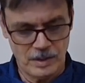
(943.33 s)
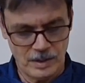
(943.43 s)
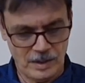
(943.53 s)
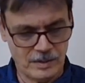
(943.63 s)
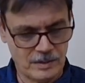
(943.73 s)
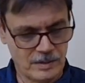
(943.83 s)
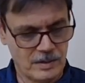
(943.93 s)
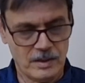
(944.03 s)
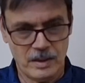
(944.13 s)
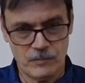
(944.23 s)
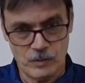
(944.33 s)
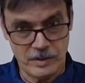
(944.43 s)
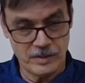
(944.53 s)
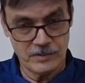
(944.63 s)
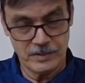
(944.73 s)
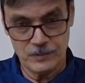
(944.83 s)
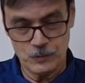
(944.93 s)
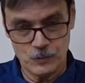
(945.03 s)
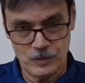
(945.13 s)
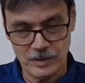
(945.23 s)
and if you're interested you
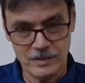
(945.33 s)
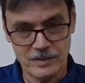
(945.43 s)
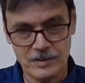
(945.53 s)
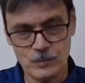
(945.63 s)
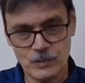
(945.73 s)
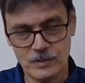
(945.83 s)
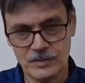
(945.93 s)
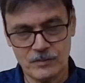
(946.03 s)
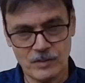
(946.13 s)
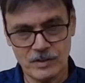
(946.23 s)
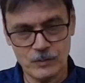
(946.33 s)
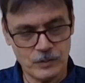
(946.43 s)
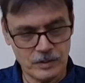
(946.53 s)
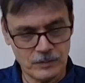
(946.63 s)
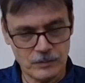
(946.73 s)
should read this book this is a very new and